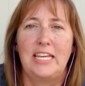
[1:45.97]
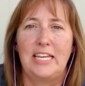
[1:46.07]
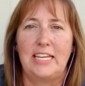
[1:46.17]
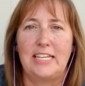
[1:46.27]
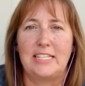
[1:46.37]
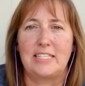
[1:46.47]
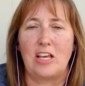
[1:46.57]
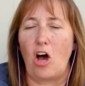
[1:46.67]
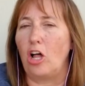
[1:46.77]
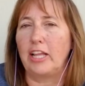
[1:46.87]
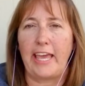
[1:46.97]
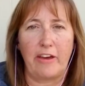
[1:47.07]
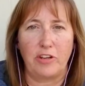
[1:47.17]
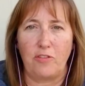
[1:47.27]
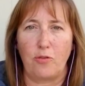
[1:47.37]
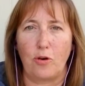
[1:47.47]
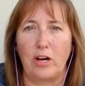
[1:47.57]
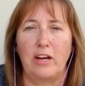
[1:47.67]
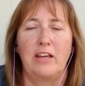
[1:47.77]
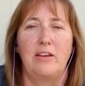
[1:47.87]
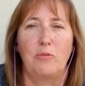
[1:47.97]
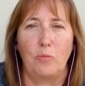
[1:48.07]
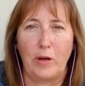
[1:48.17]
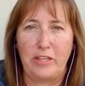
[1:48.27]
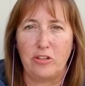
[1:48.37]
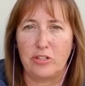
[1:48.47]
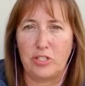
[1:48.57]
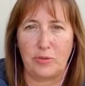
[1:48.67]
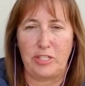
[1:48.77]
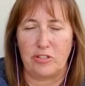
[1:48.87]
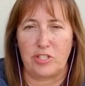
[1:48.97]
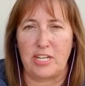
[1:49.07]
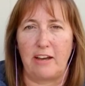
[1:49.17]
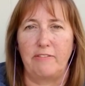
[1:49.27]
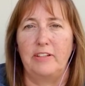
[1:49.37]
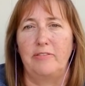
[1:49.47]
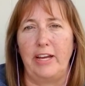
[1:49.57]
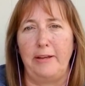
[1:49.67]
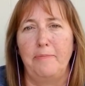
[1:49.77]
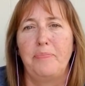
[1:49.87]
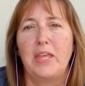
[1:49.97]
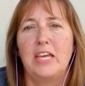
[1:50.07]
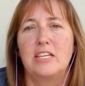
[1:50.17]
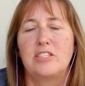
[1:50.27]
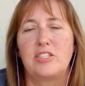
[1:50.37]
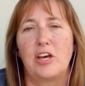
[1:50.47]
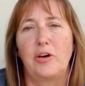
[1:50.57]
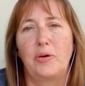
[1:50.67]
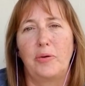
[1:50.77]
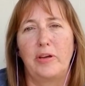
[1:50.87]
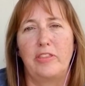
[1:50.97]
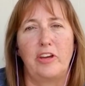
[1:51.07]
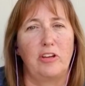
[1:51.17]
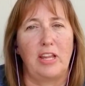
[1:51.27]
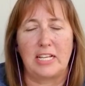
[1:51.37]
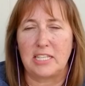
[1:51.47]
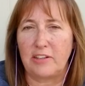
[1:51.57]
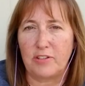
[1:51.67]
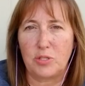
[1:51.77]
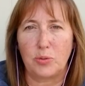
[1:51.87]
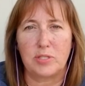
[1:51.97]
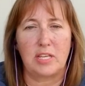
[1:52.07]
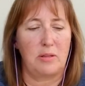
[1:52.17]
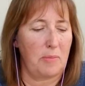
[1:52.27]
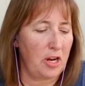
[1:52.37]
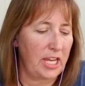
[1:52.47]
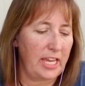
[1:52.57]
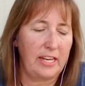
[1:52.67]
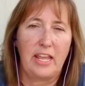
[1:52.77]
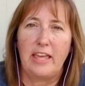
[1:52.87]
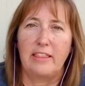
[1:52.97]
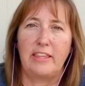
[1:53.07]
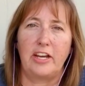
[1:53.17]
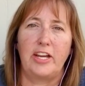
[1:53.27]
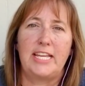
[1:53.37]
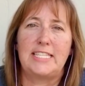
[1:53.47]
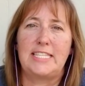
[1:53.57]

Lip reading: is all accounted for when you're doing your stuff, right? So there are lots of different tools on the market. There is